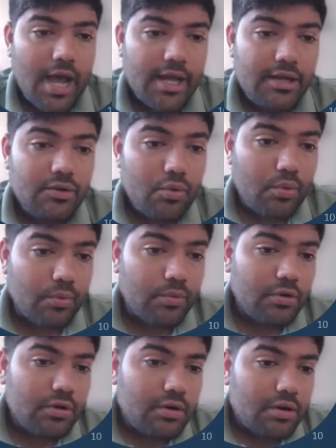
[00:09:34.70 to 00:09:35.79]
I know.
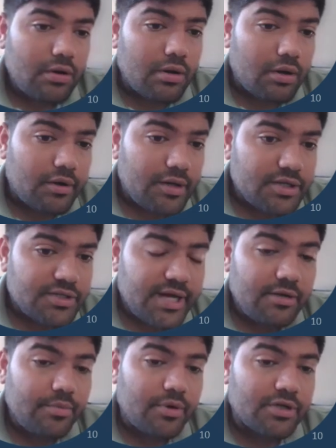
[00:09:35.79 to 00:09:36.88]

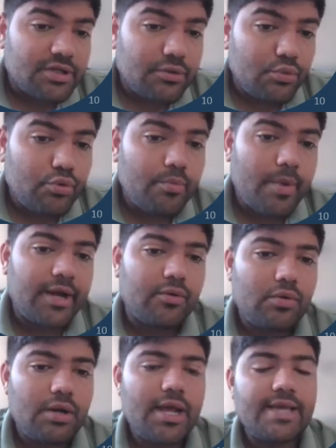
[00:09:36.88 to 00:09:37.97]
Understand personhood, my
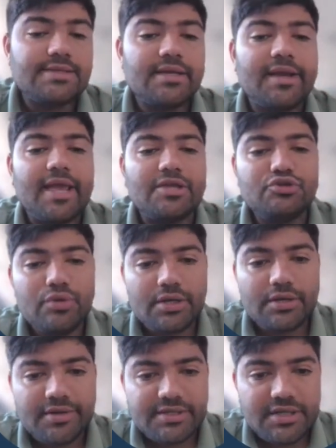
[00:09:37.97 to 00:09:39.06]
role as a
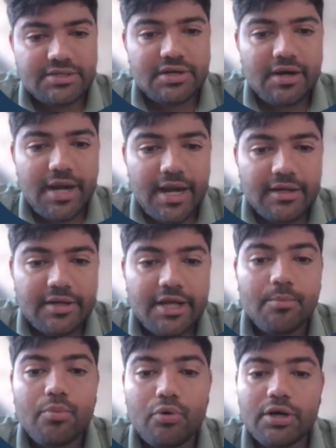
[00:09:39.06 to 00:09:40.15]
graduate researcher, and
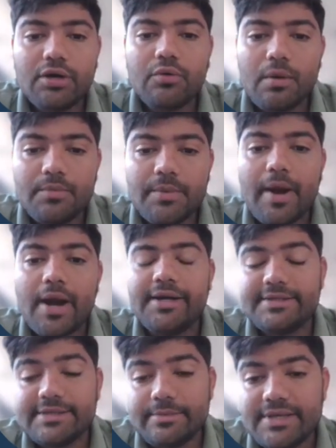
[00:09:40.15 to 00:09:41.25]
the importance of the
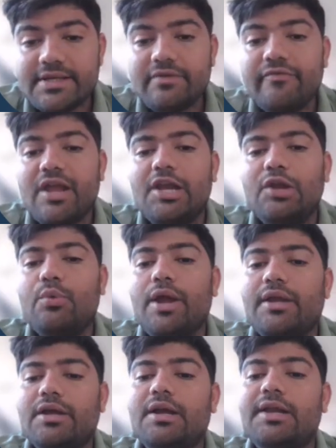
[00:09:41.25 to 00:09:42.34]
participation value
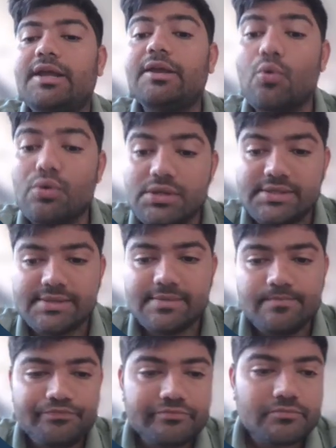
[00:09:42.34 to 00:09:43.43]
and clear goals.